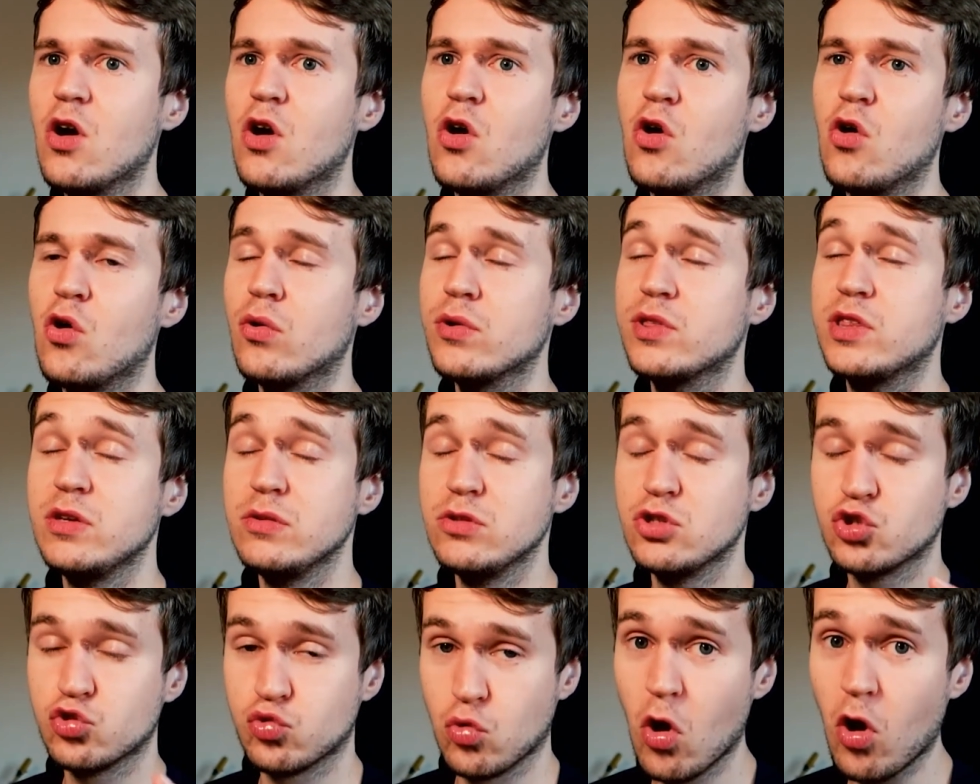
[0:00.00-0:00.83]
Or do you
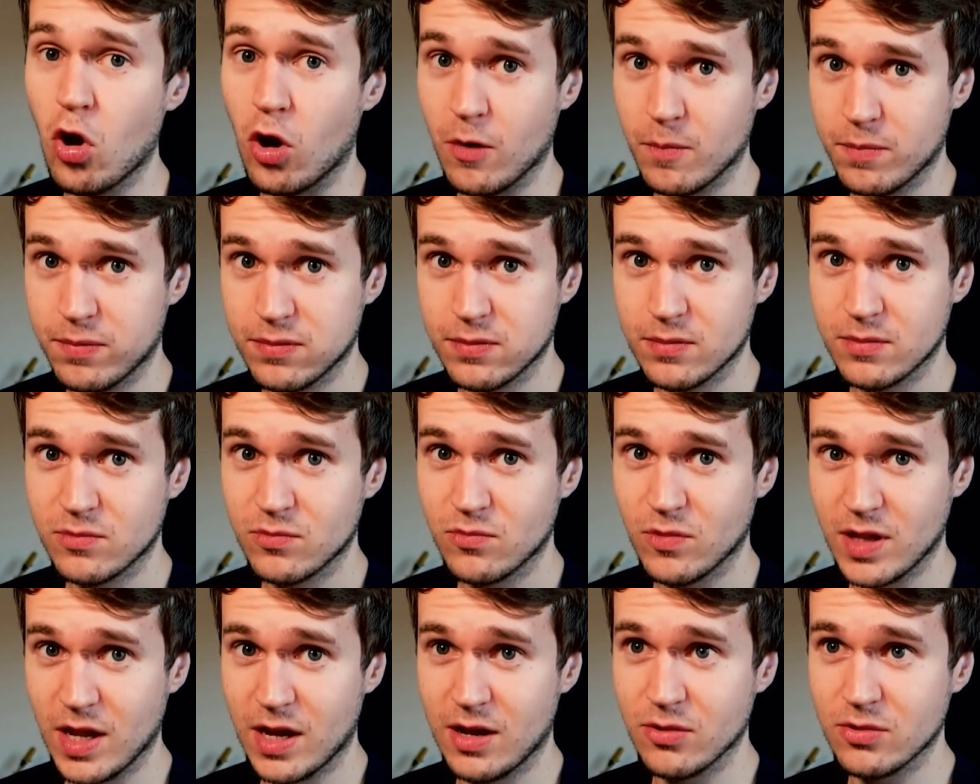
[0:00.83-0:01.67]
drop
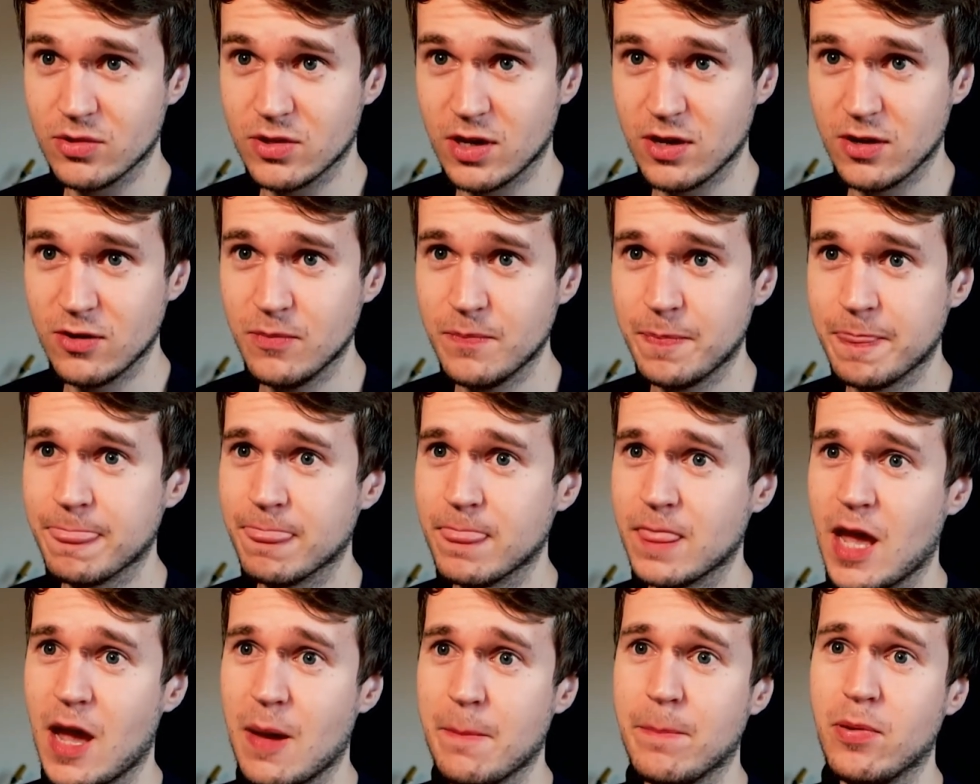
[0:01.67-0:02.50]
Ronaldo
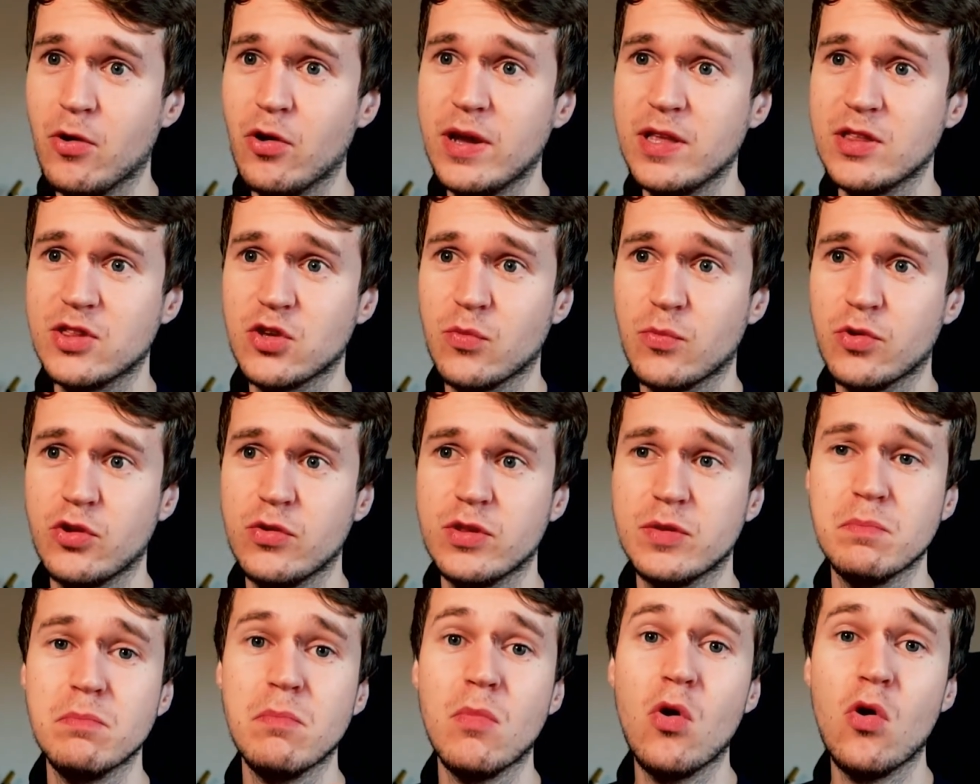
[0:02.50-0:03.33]
and put in someone
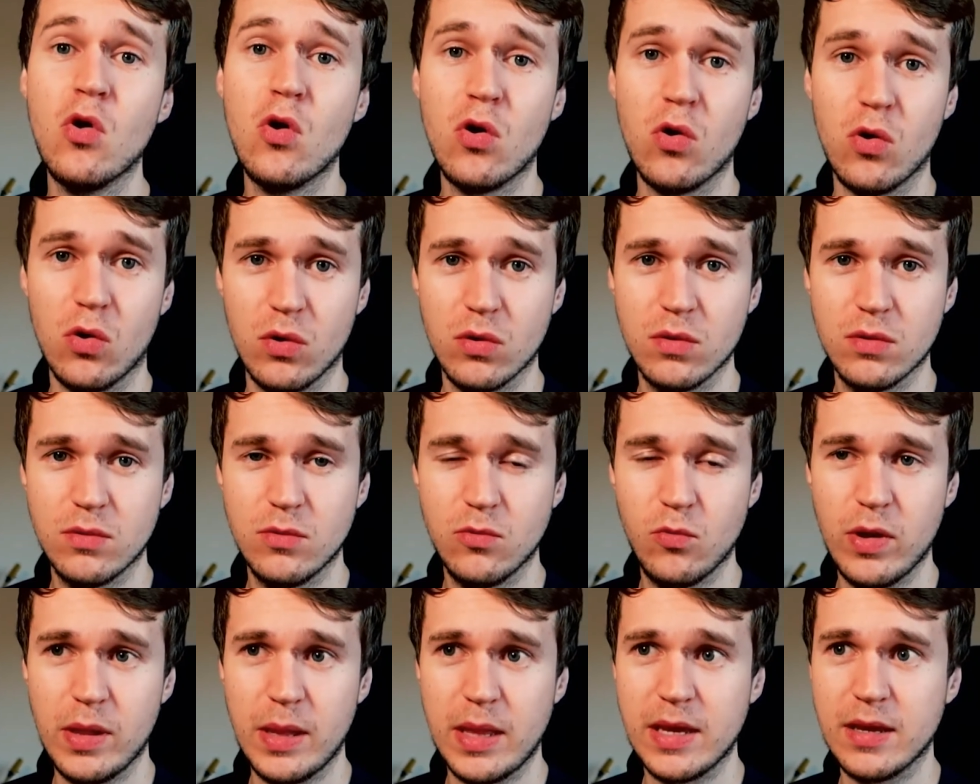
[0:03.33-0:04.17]
who's more
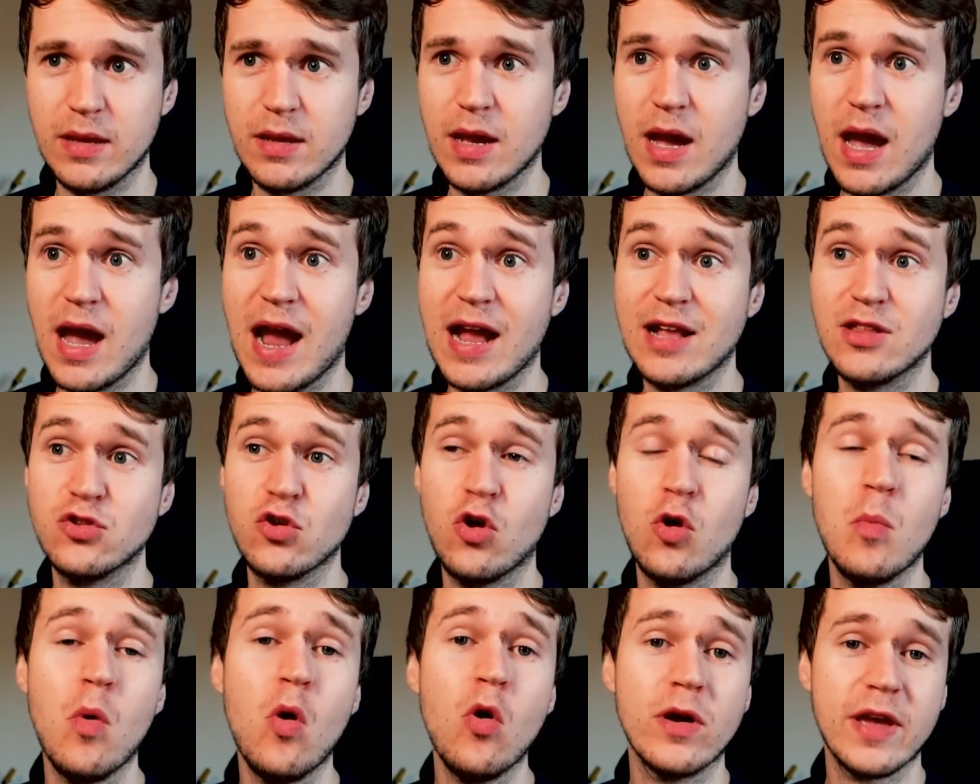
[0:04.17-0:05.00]
willing and
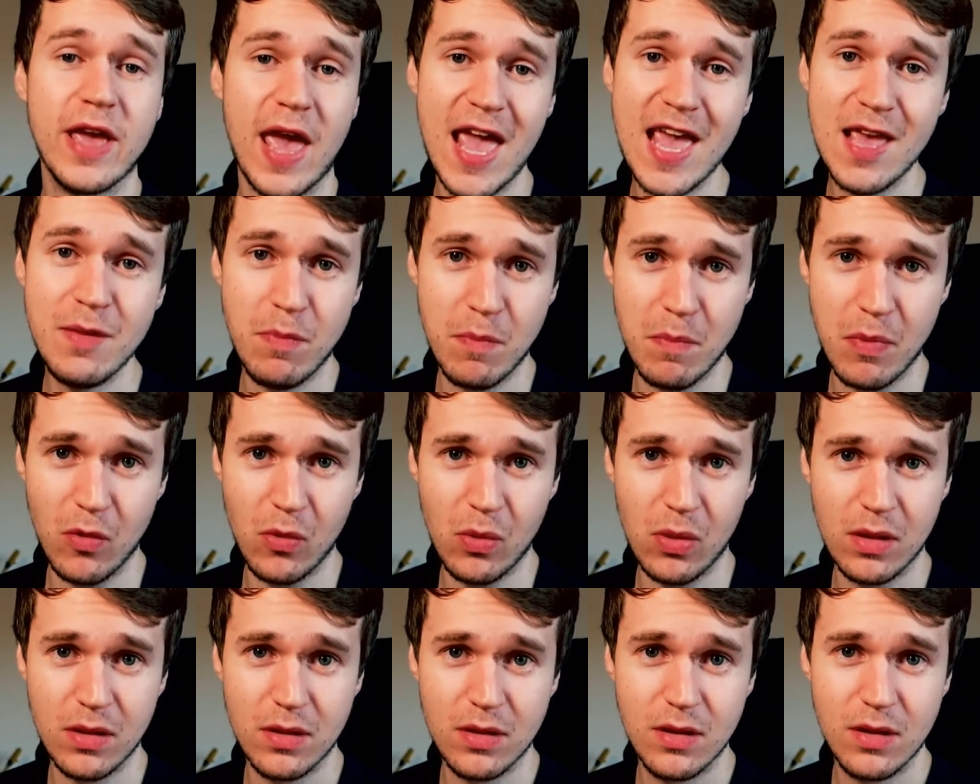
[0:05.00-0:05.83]
or more
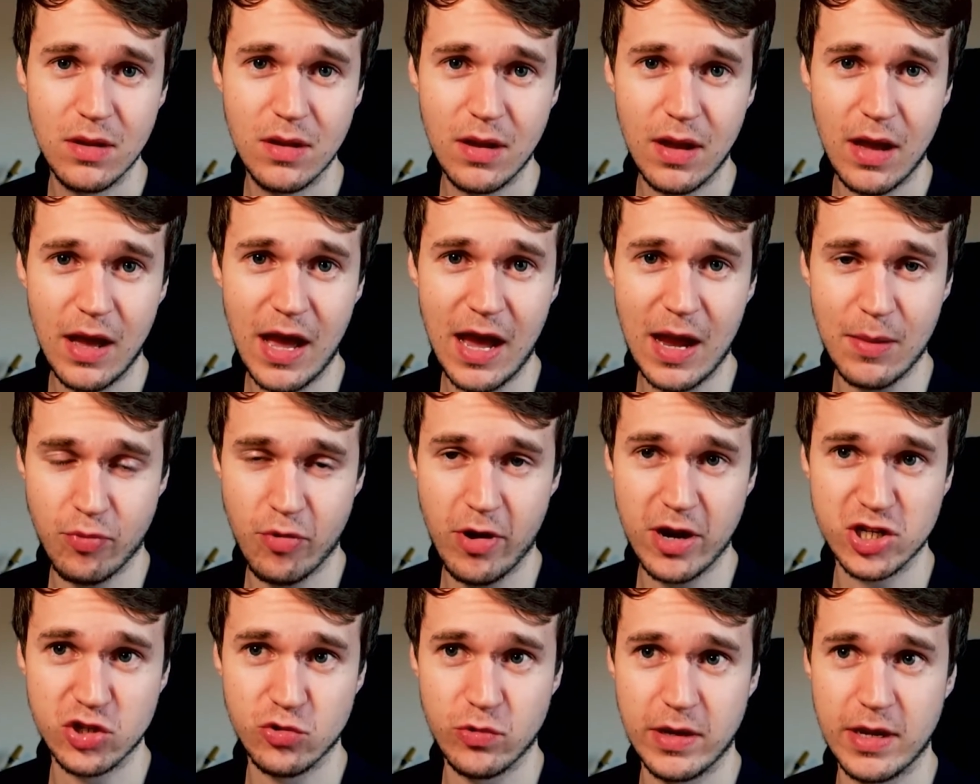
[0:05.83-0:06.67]
capable at
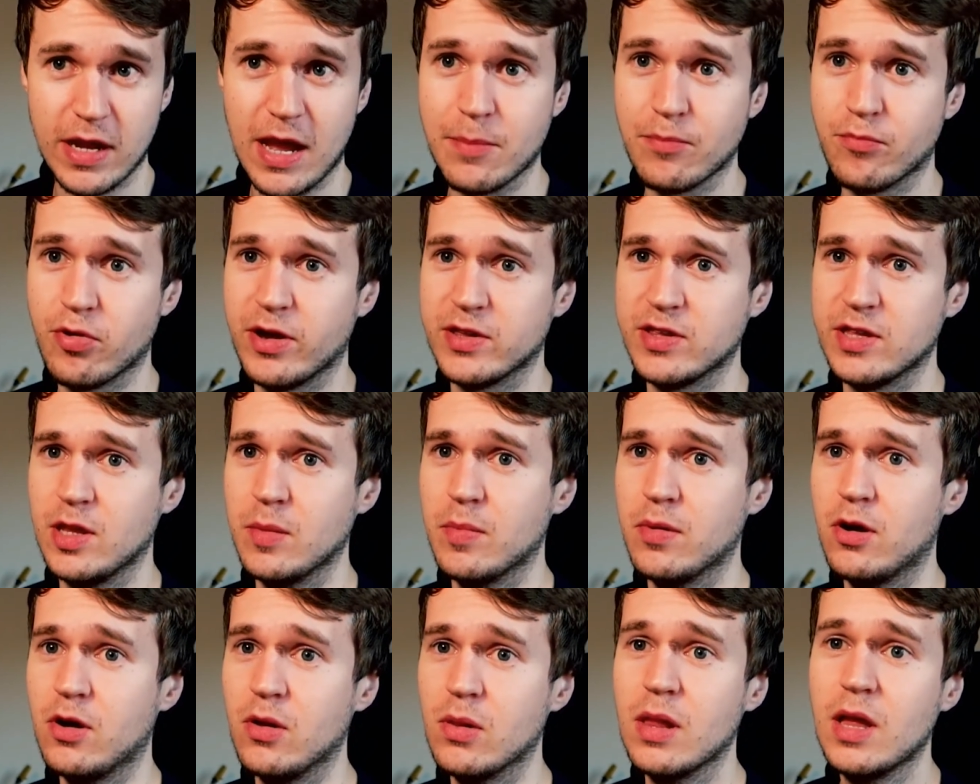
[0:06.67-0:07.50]
pressuring and pressing the
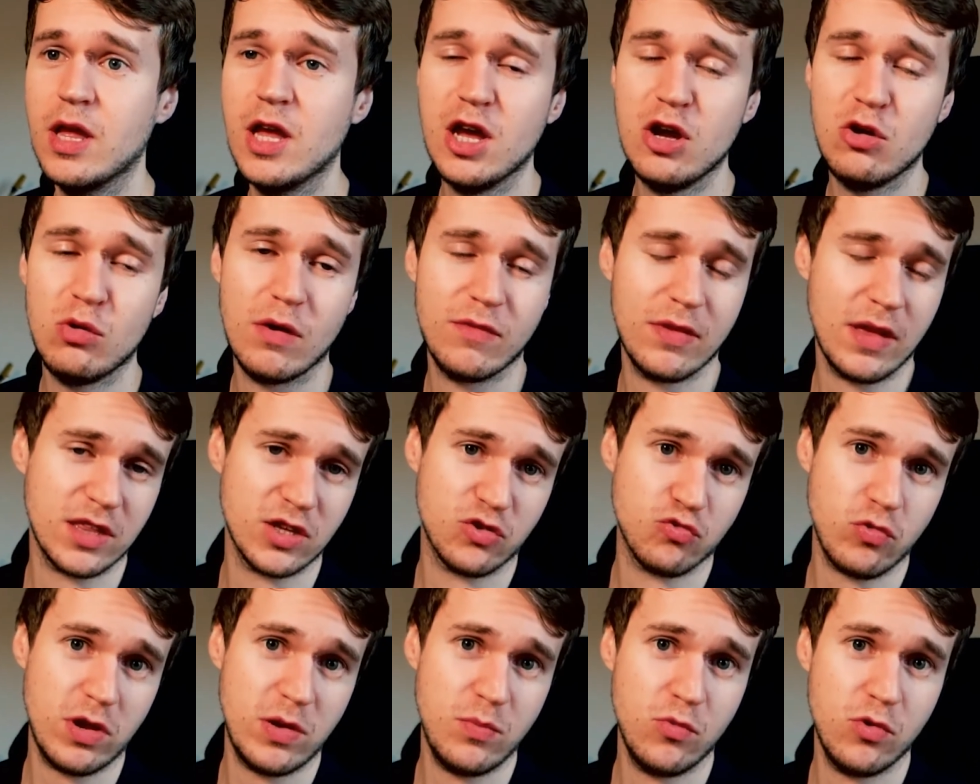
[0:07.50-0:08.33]
ball, whether that's
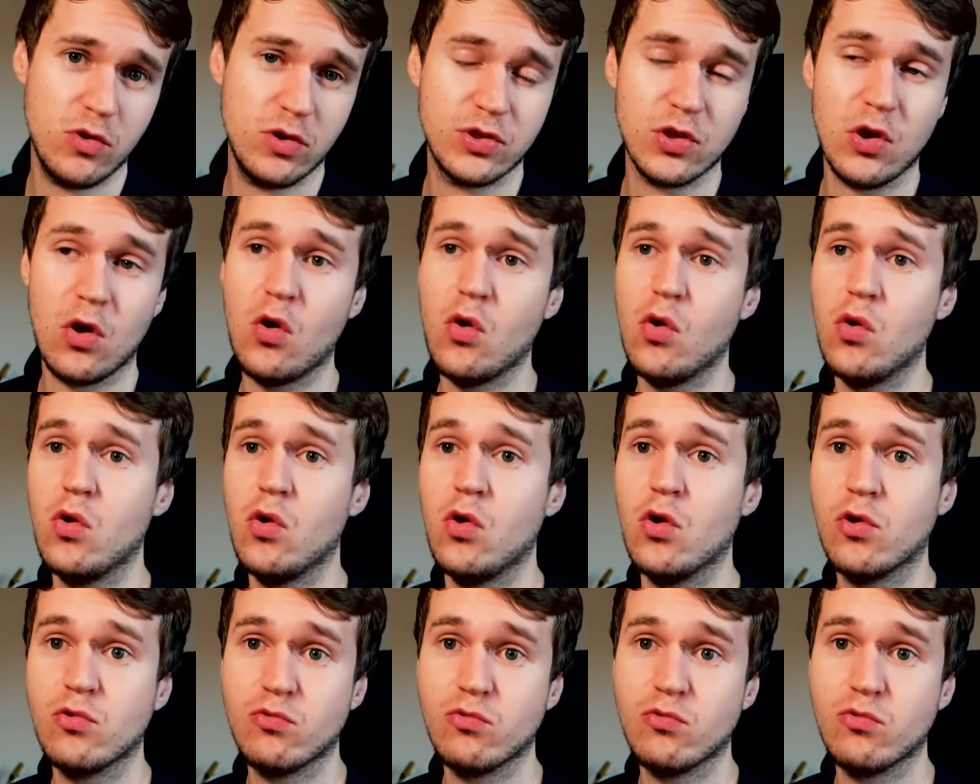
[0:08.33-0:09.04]
Greenwood or